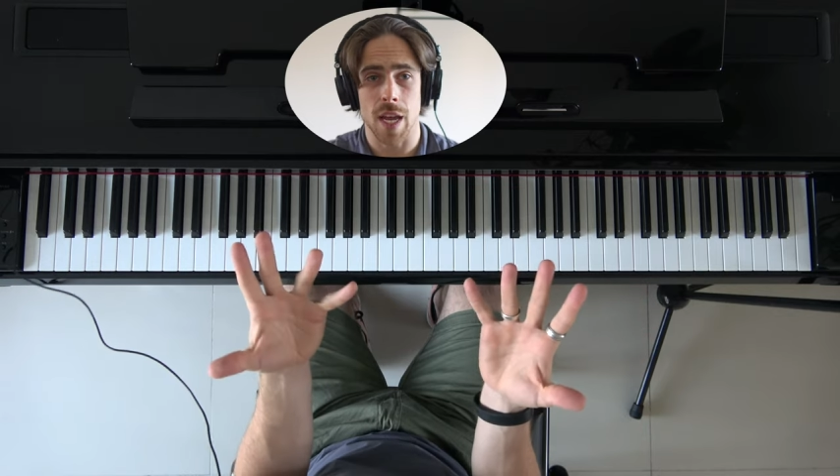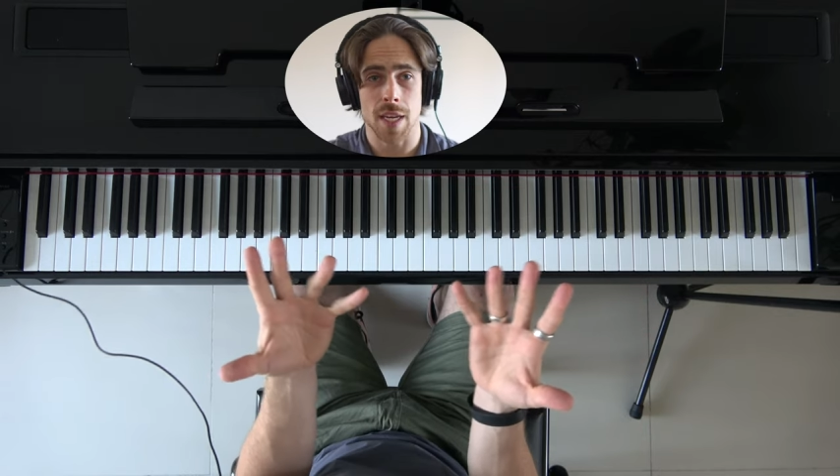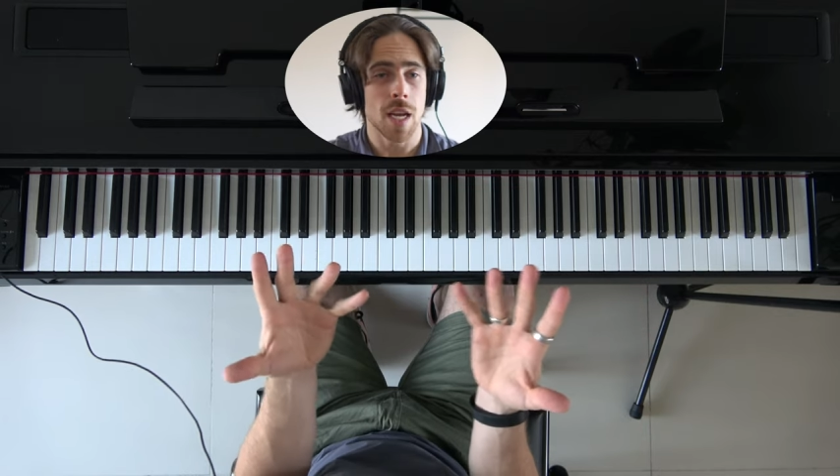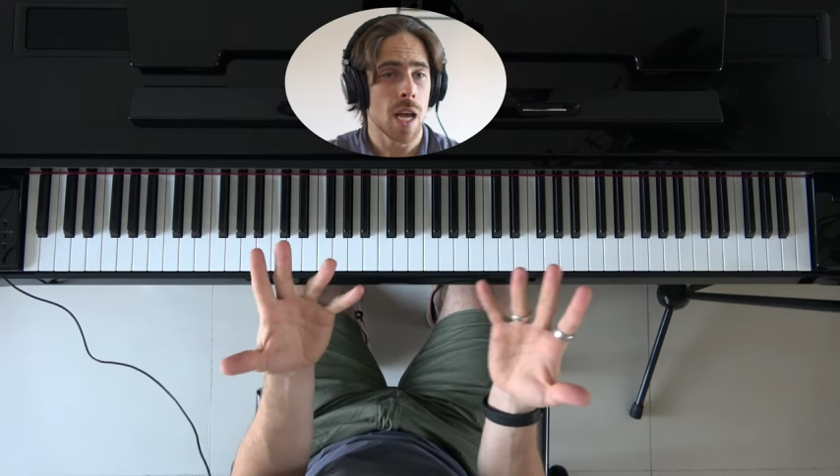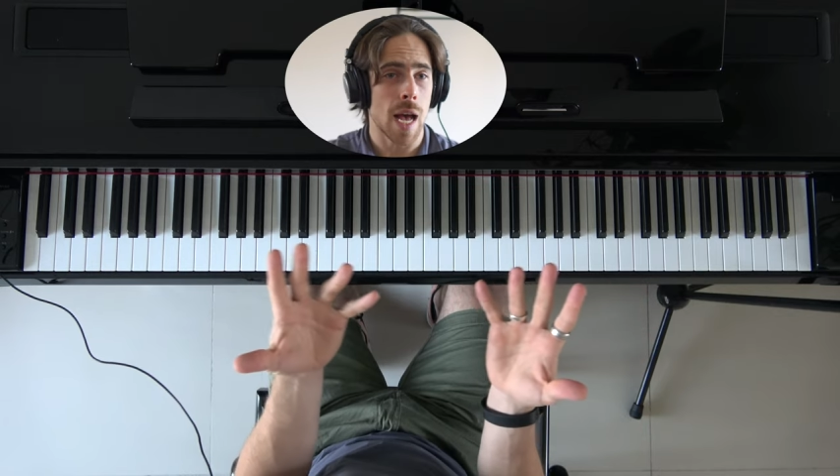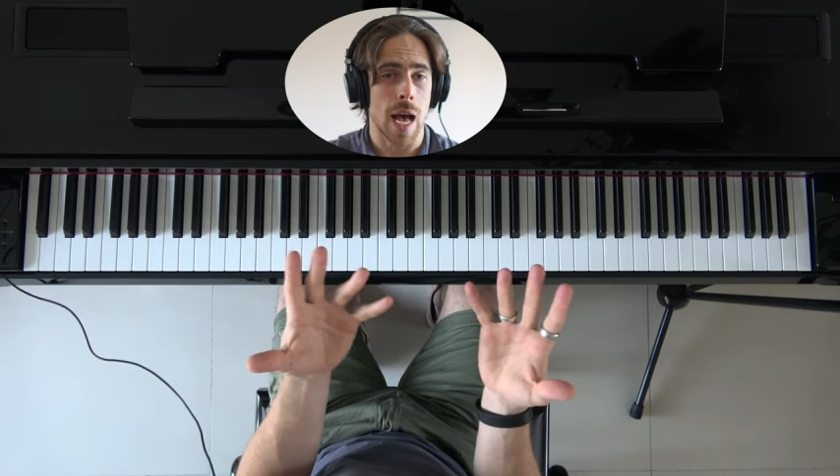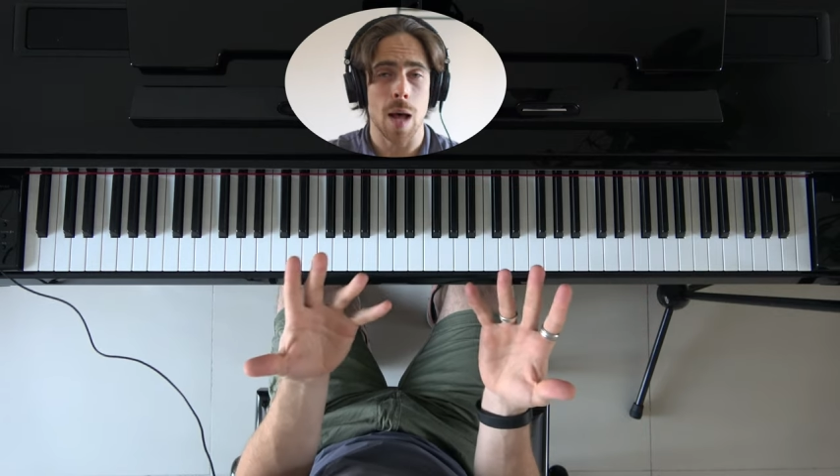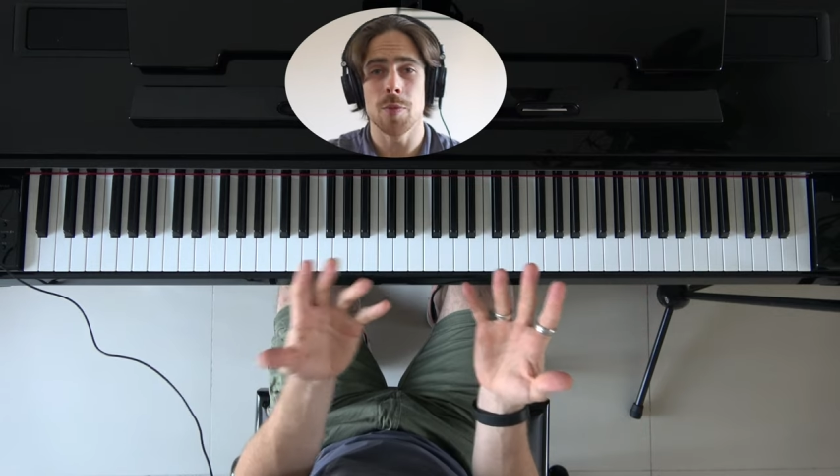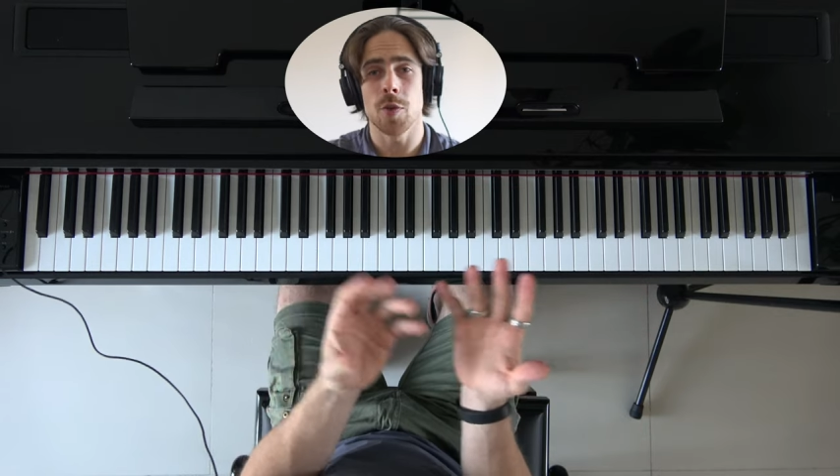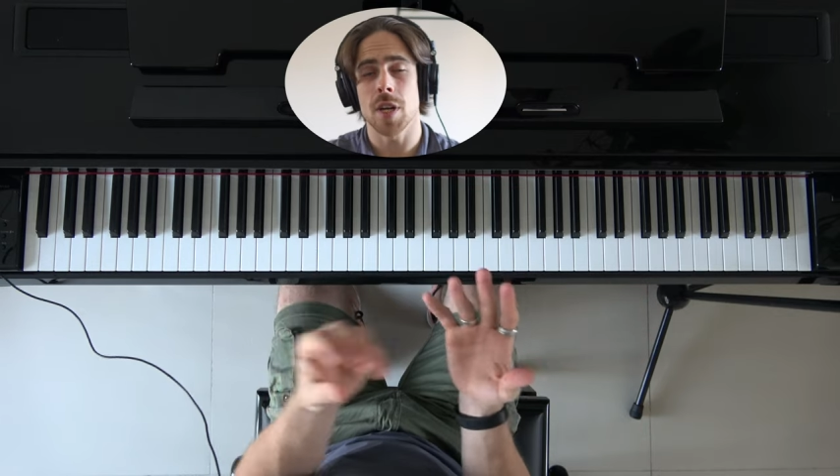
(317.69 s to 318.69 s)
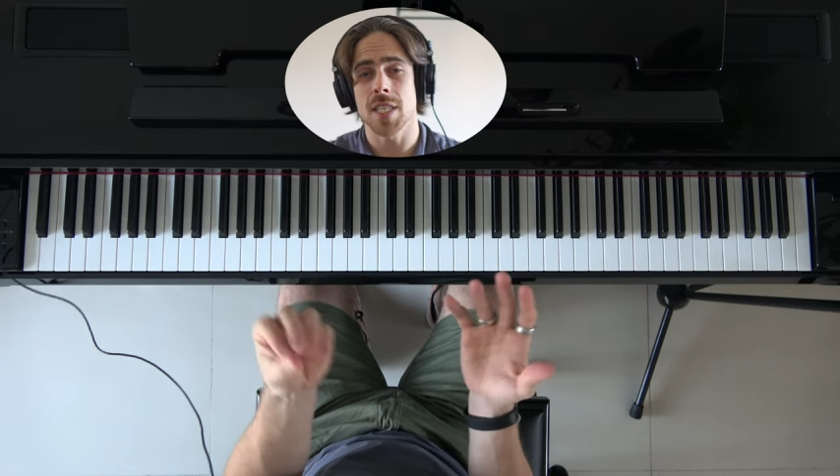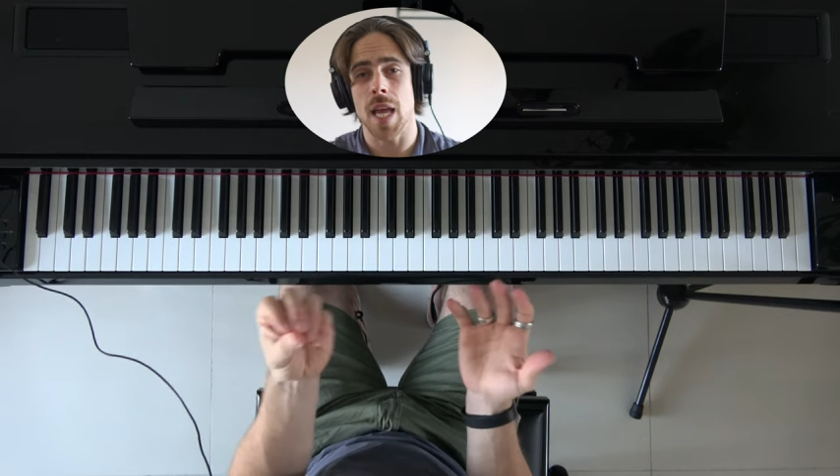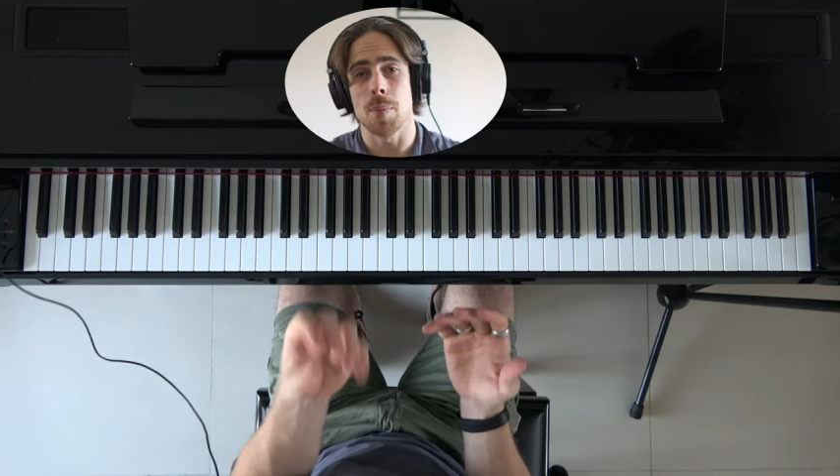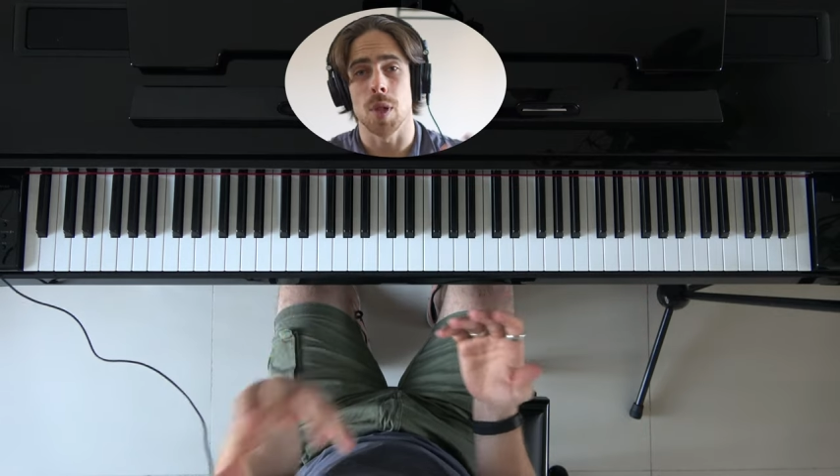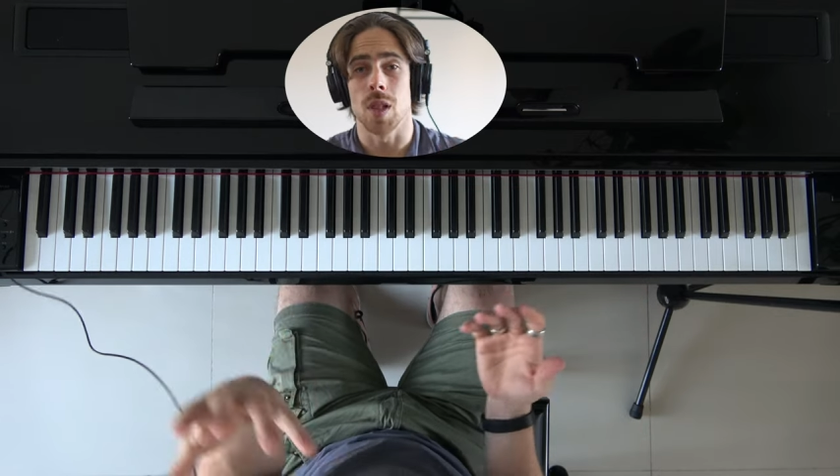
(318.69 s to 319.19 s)
Like I'm, for
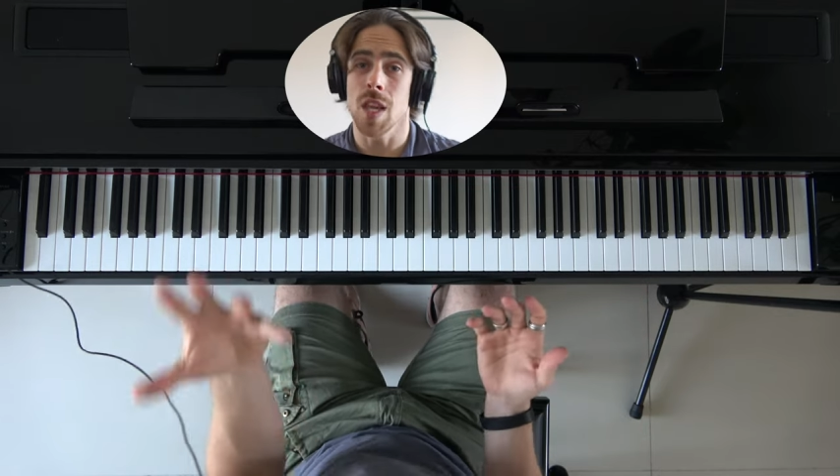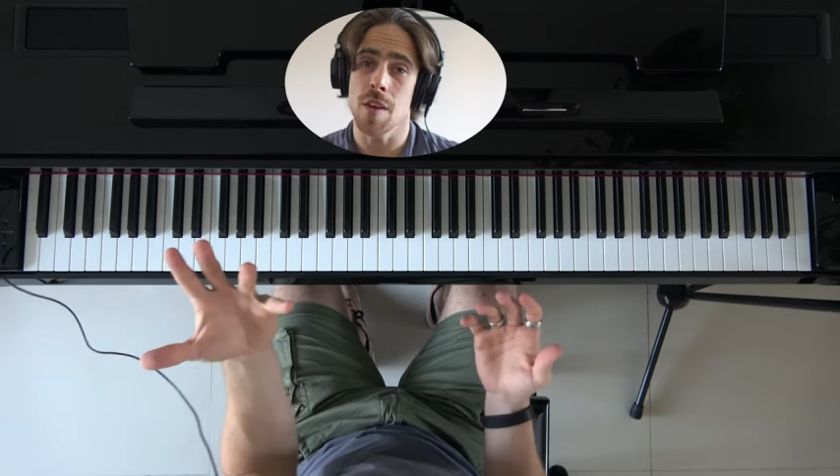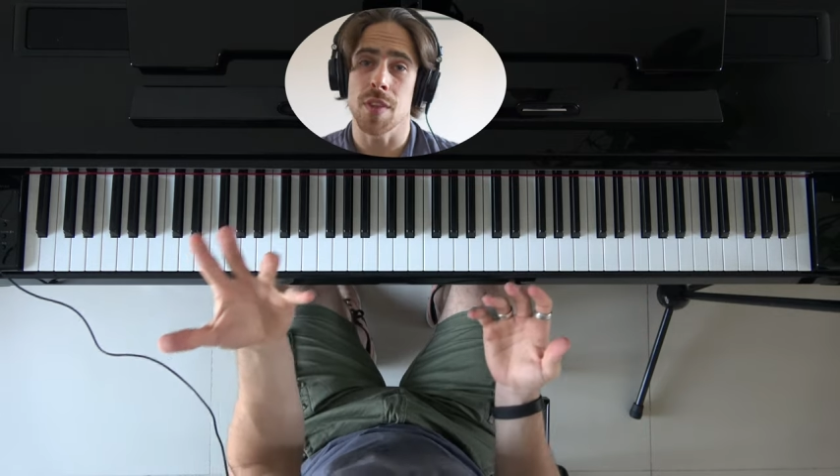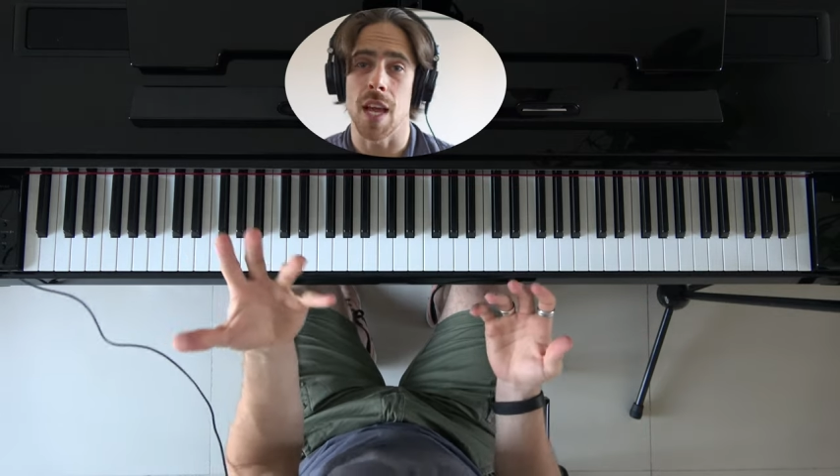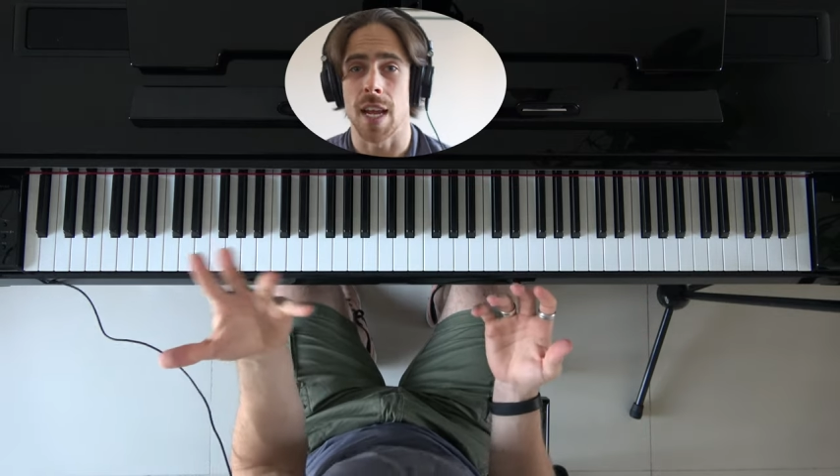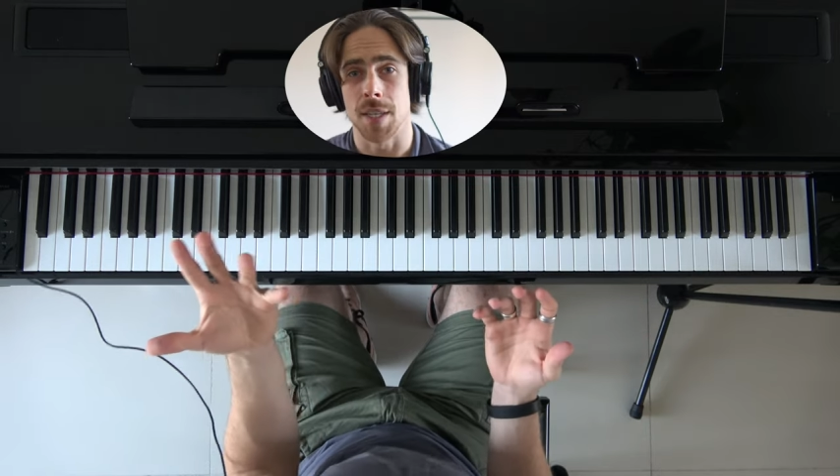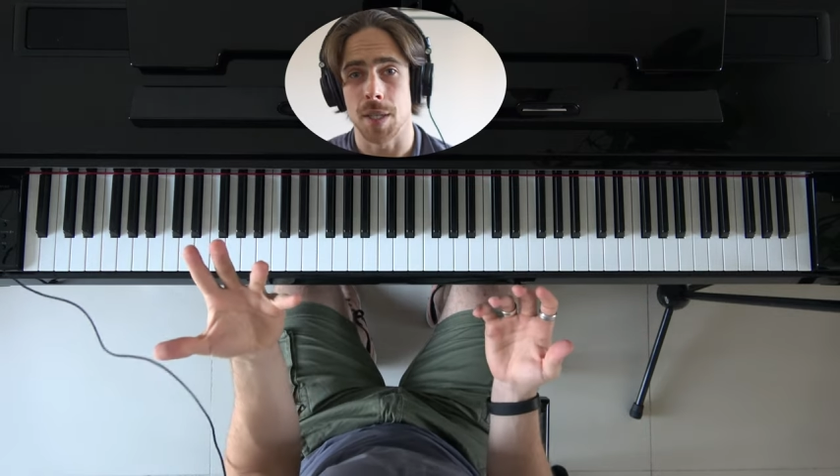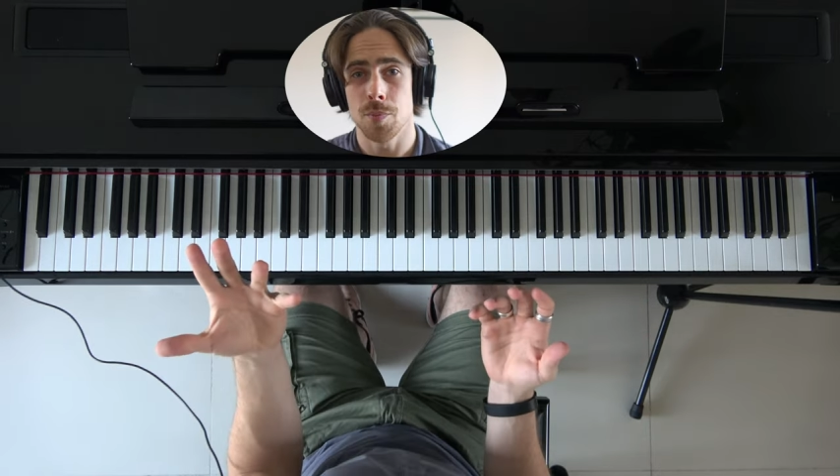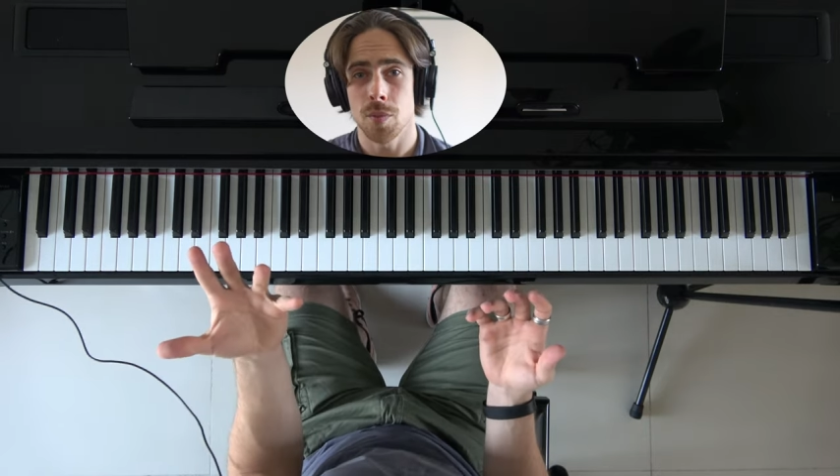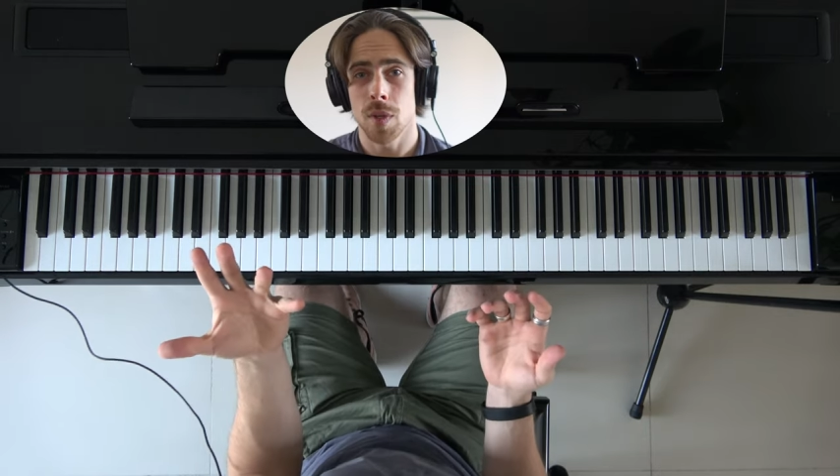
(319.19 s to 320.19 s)
example, left-handed,